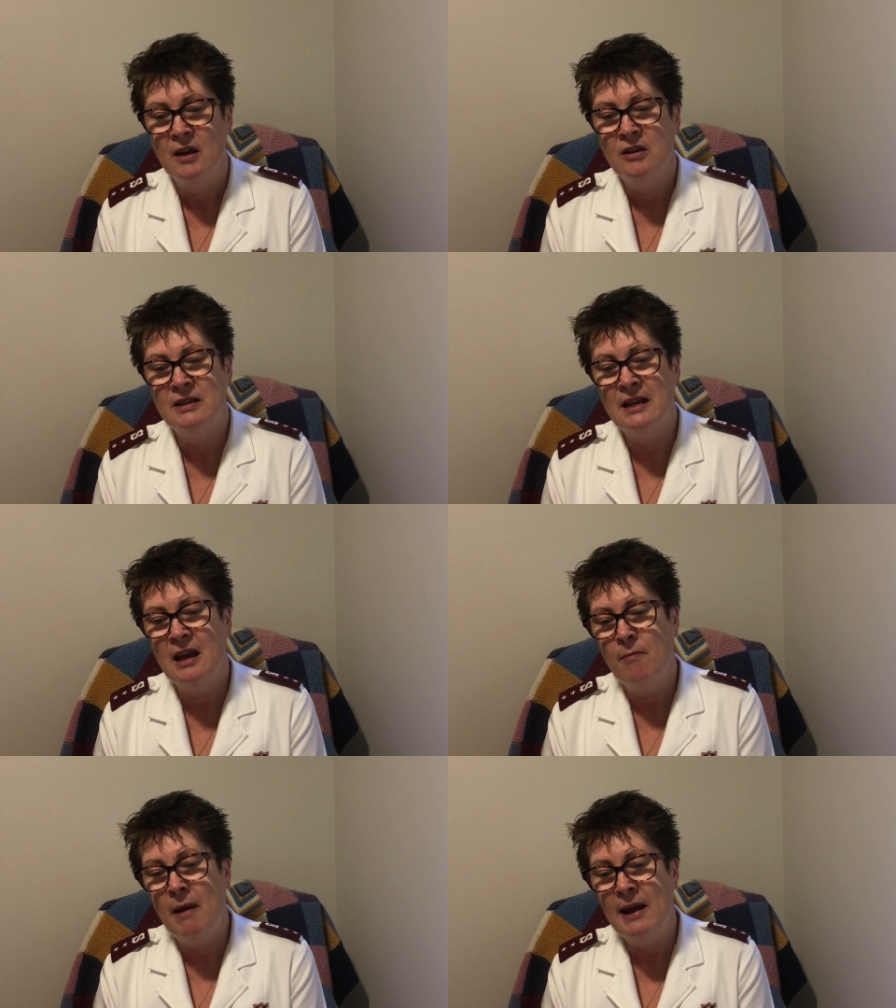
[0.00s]
You
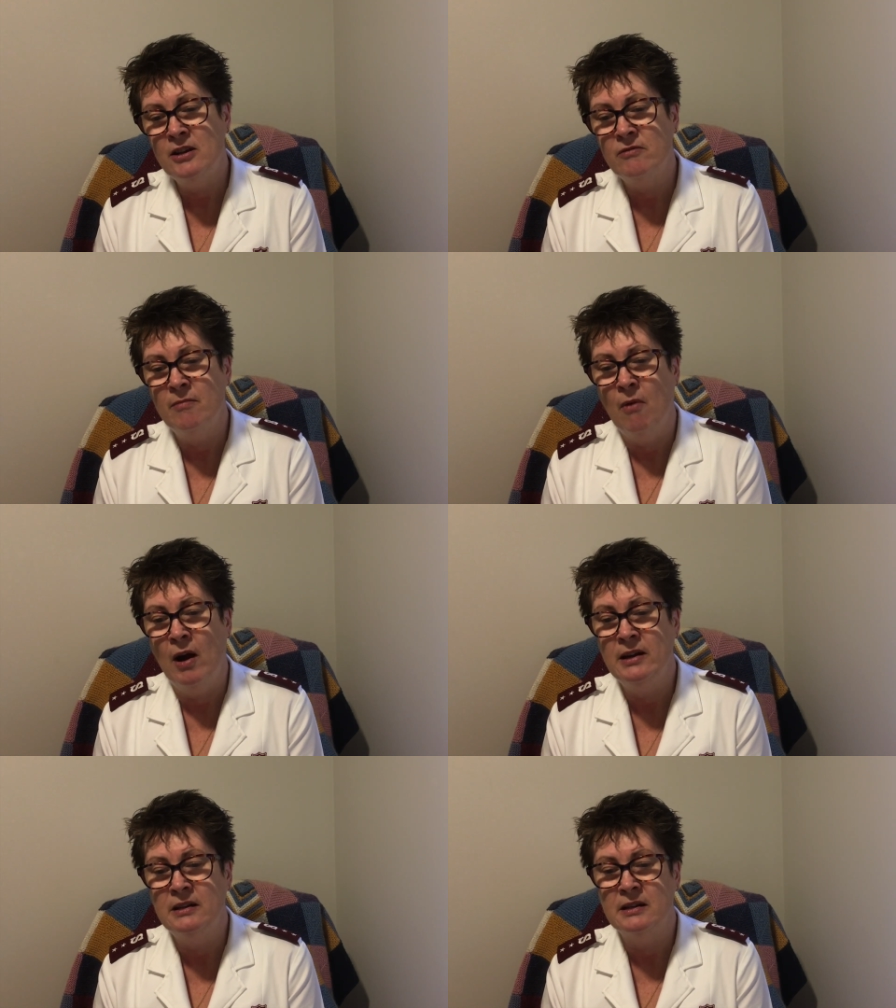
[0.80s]
see, Amanda
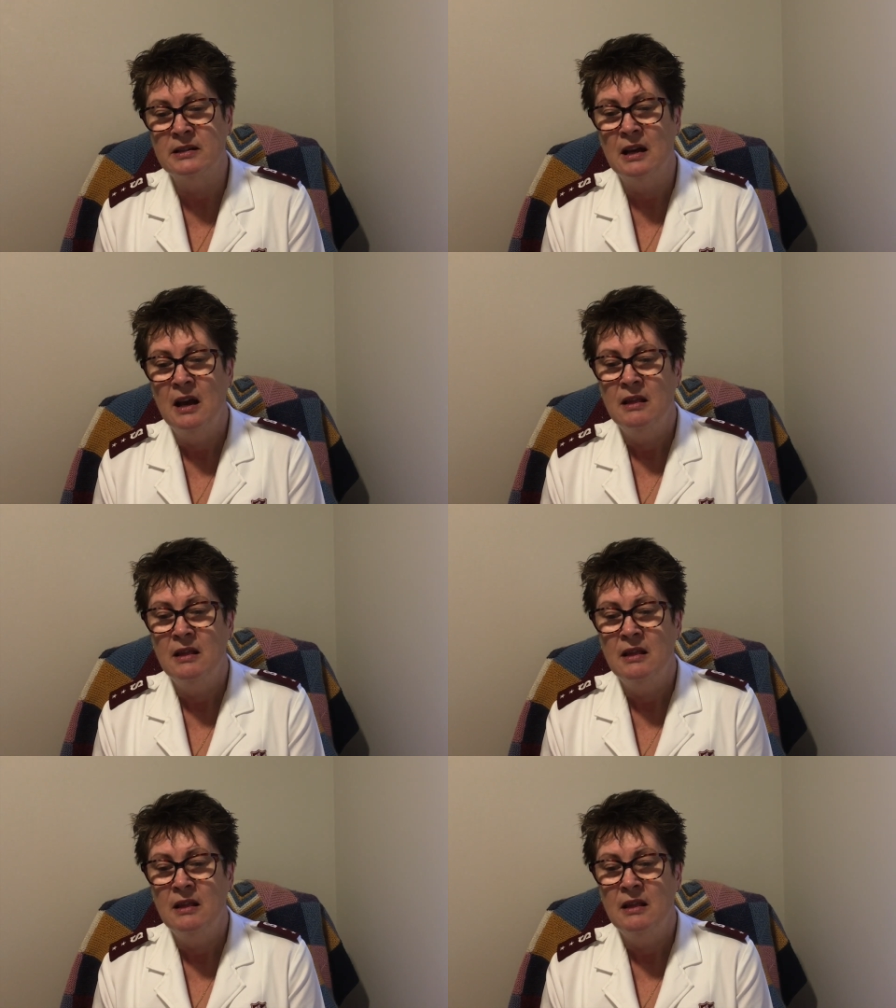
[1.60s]
reminded us